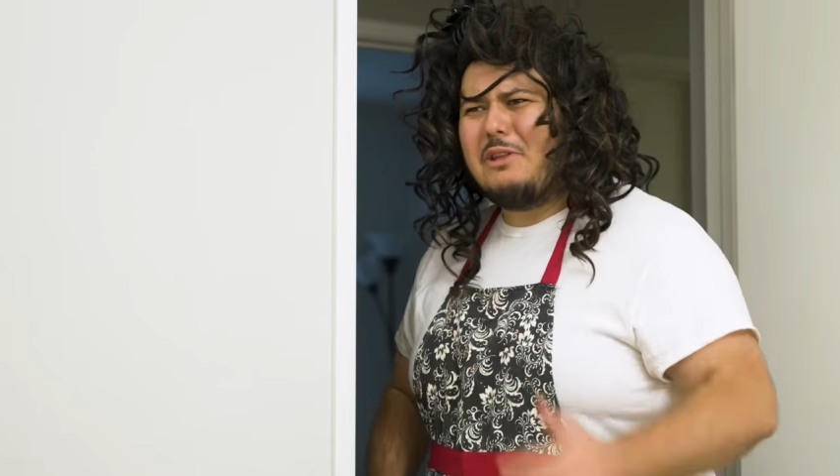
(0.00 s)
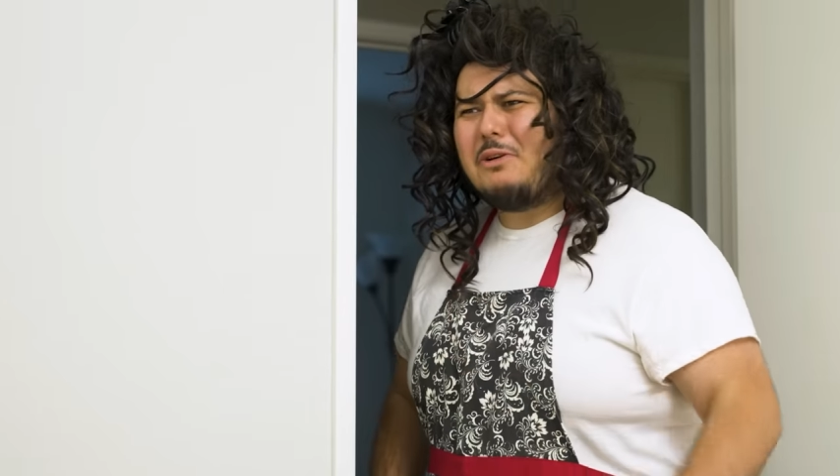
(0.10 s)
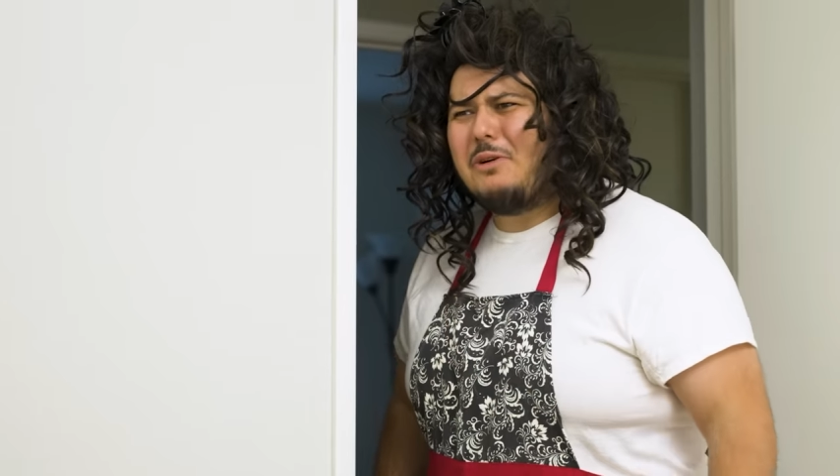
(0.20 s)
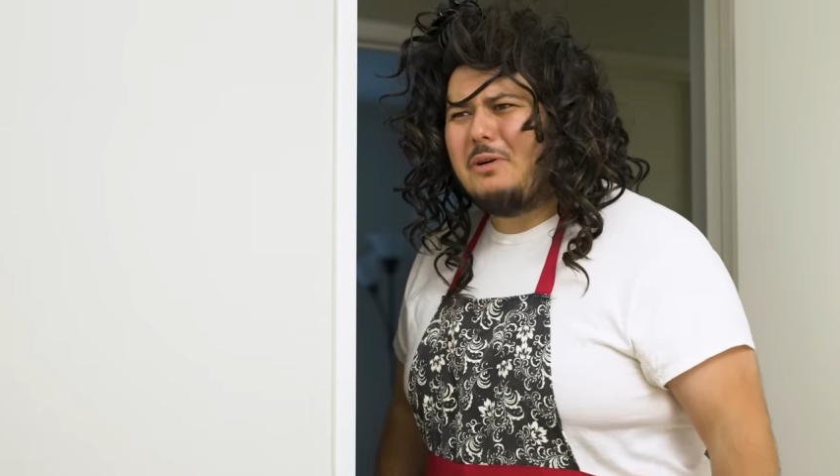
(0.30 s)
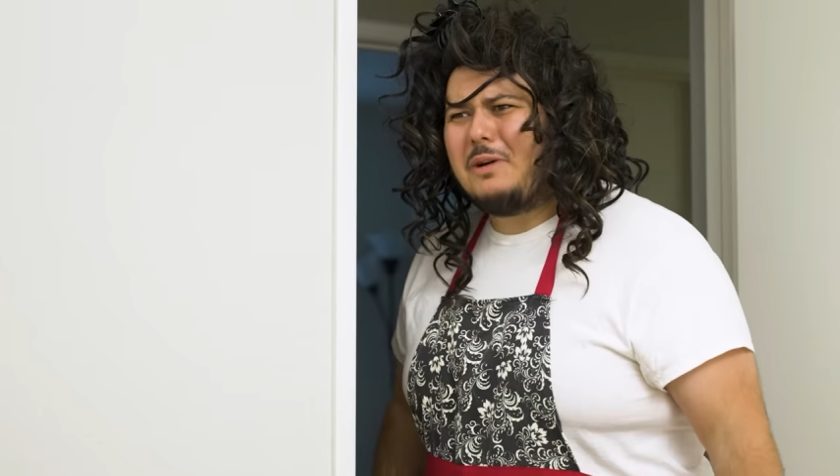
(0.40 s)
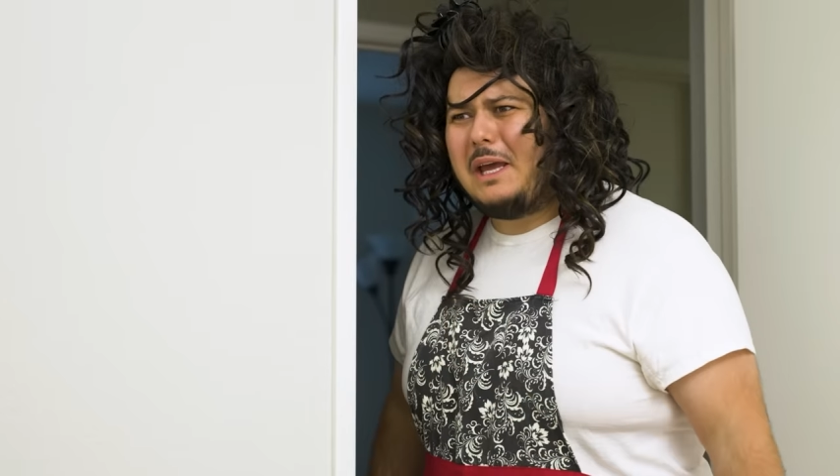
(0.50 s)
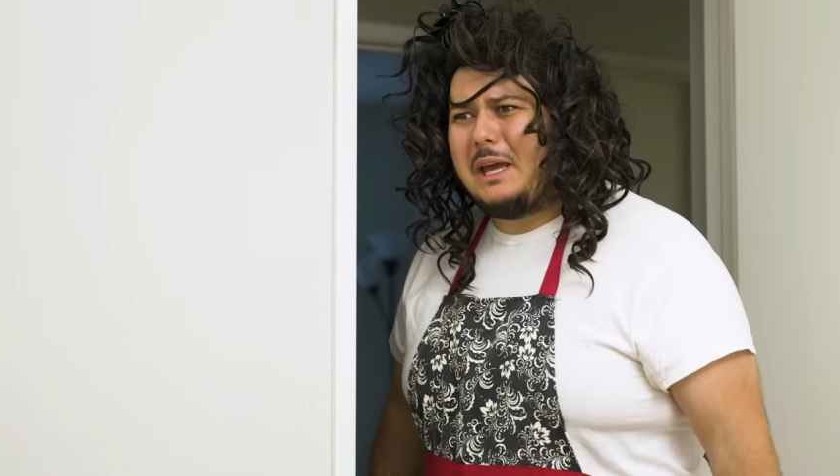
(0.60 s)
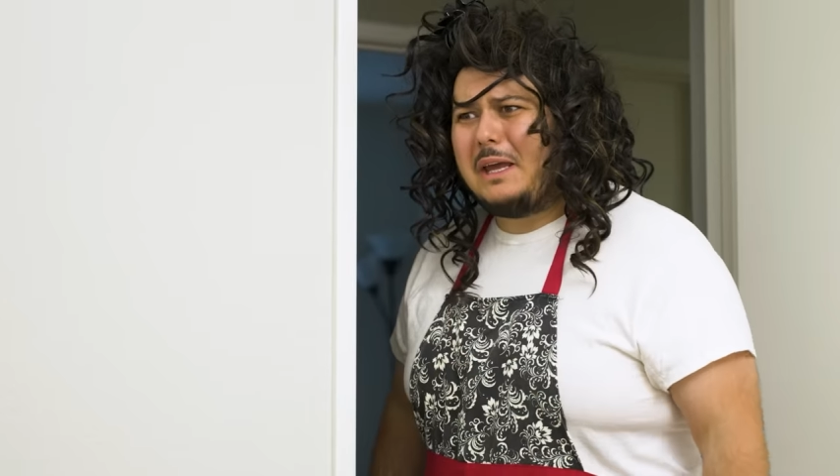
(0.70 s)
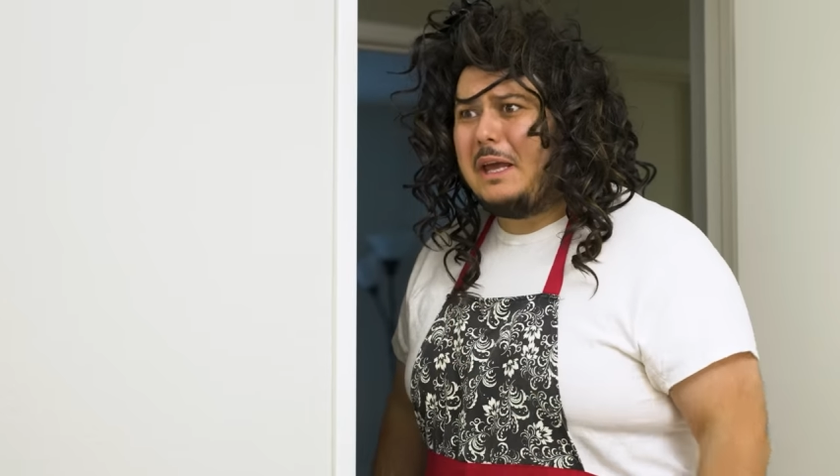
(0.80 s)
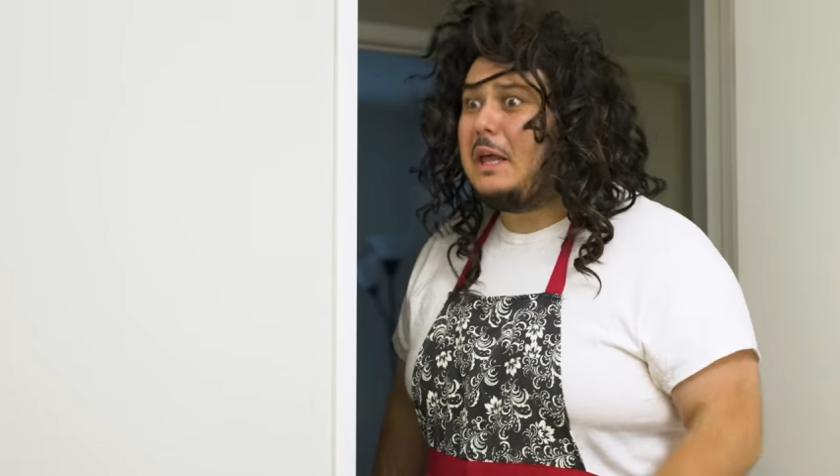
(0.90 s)
loco o
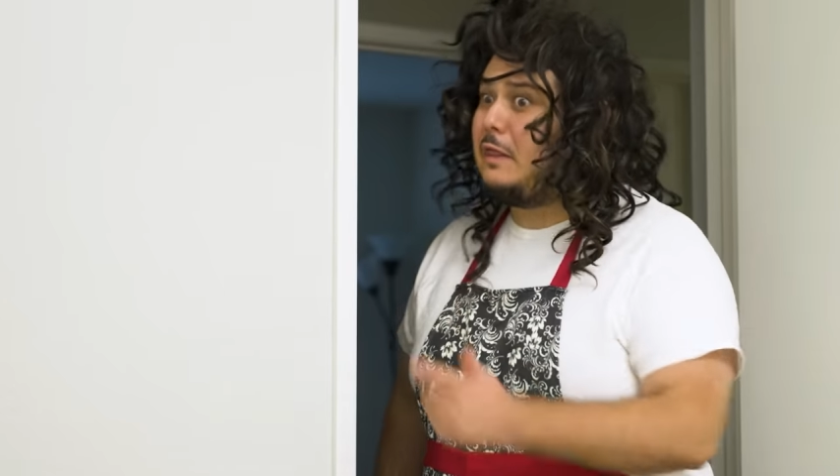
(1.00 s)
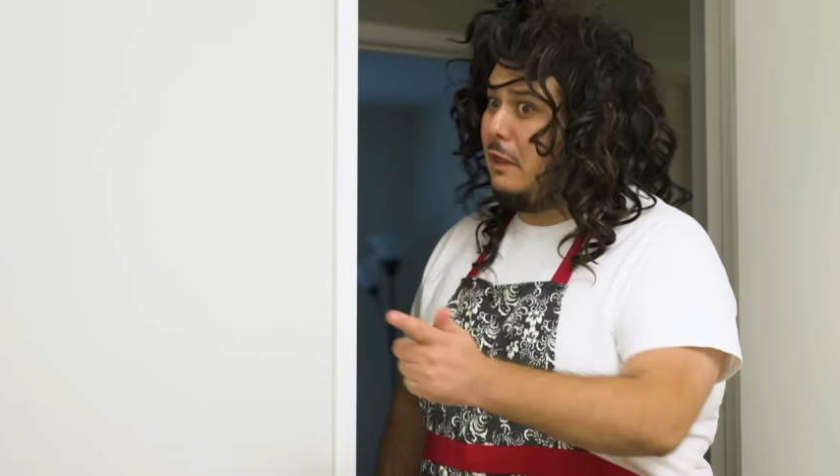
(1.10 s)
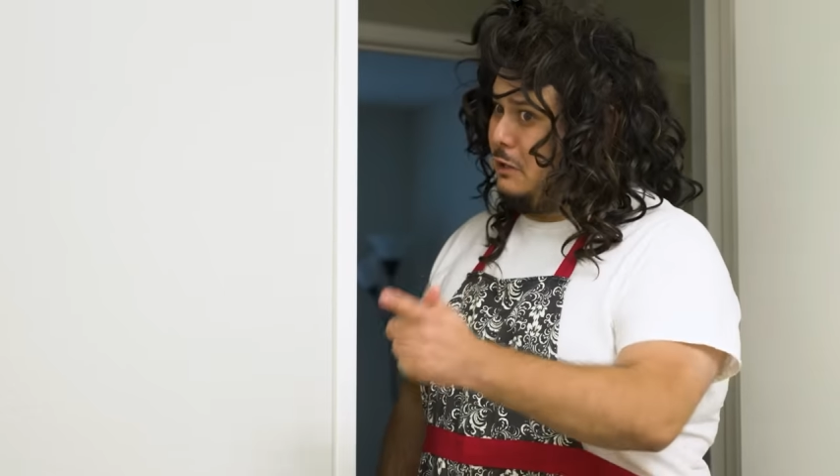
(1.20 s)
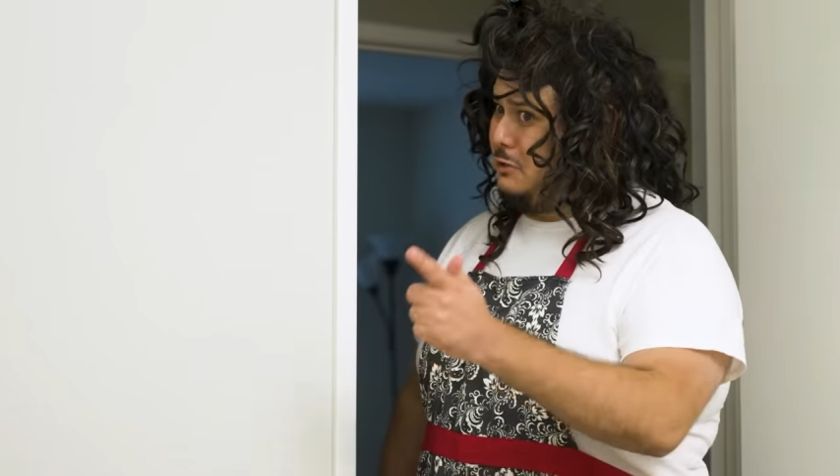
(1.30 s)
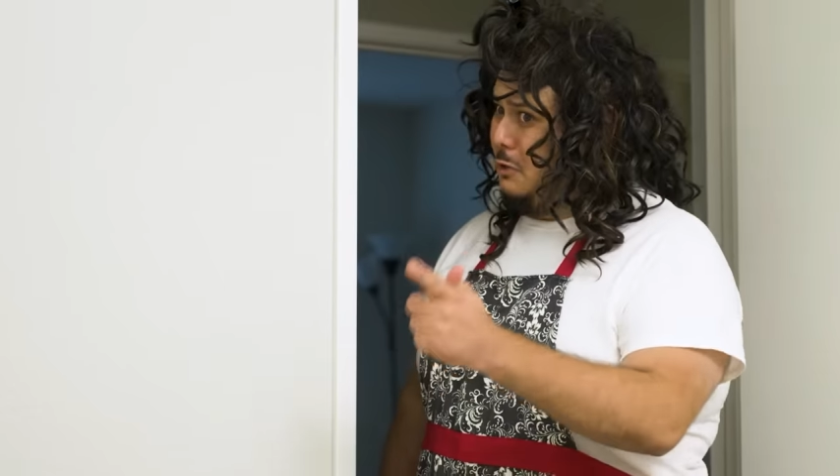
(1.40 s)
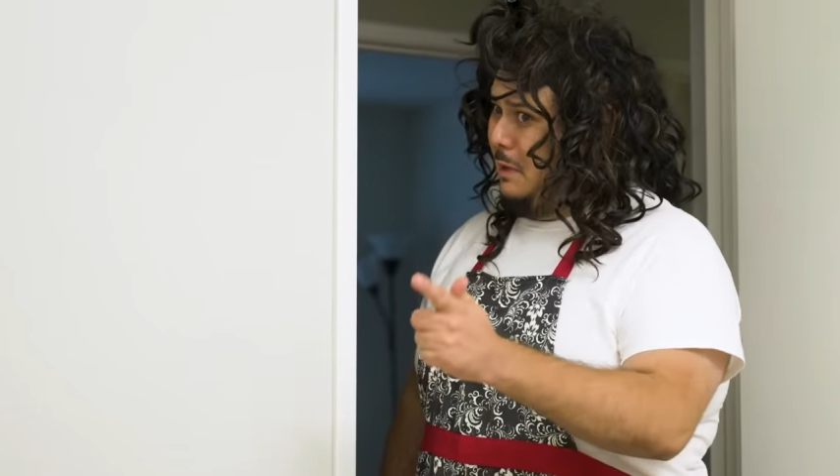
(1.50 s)
qué? That's a